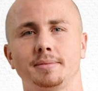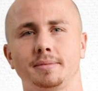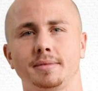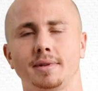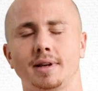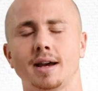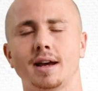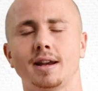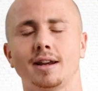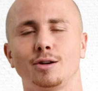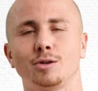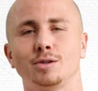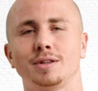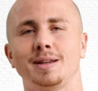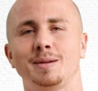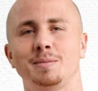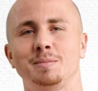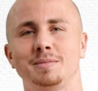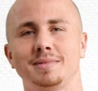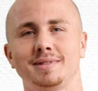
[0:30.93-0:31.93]
They had a good
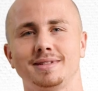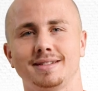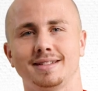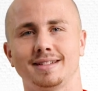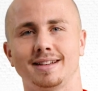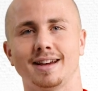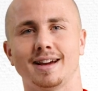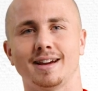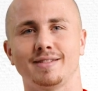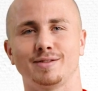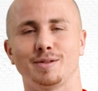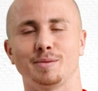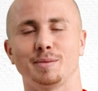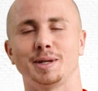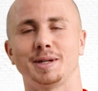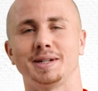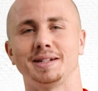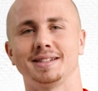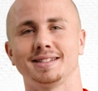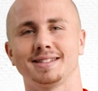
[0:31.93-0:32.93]
team, I have to be
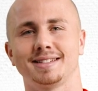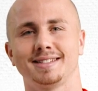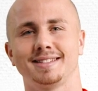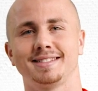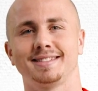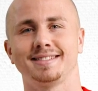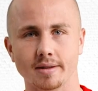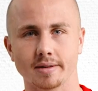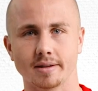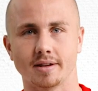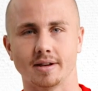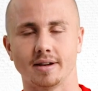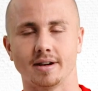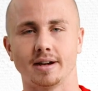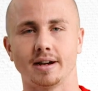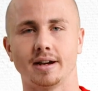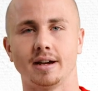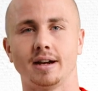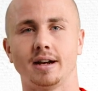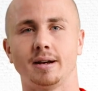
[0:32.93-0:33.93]
honest.
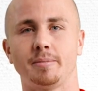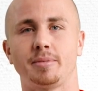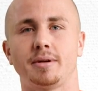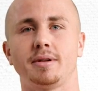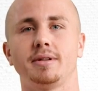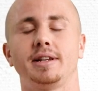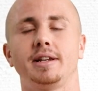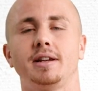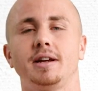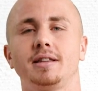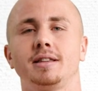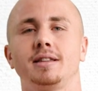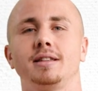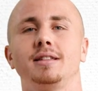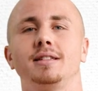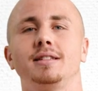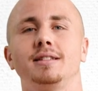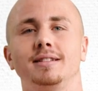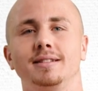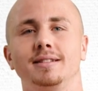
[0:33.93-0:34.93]
Uh, probably not.